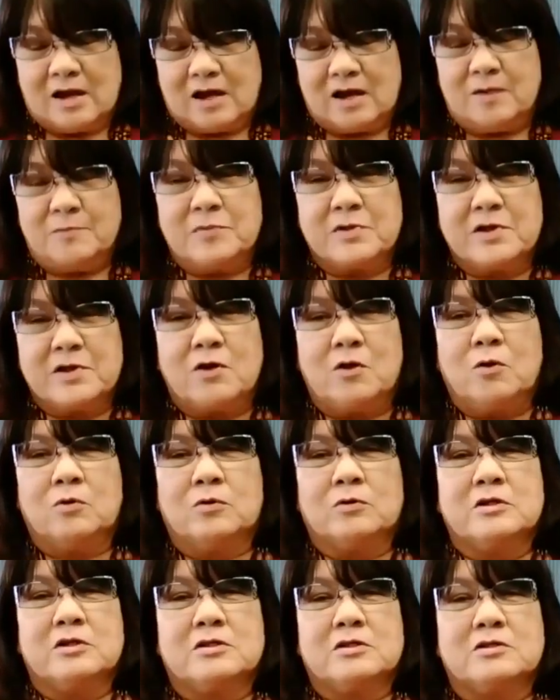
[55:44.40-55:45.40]
I'm the
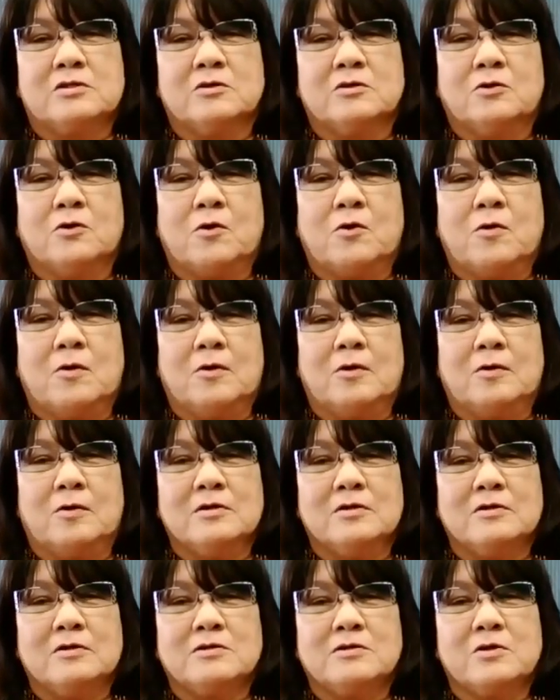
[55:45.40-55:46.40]
oldest
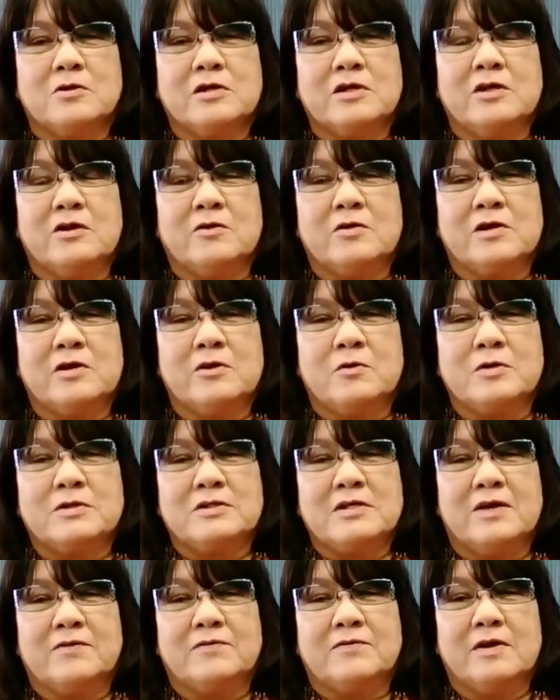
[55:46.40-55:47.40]
girl, so you know, you
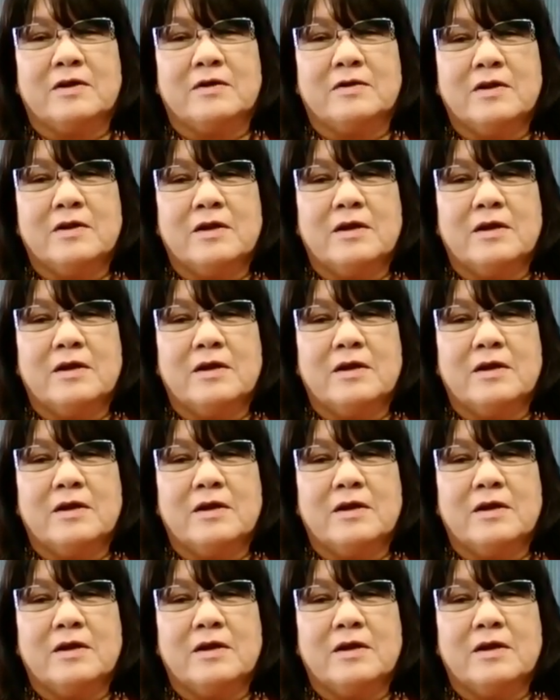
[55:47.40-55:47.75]
always have to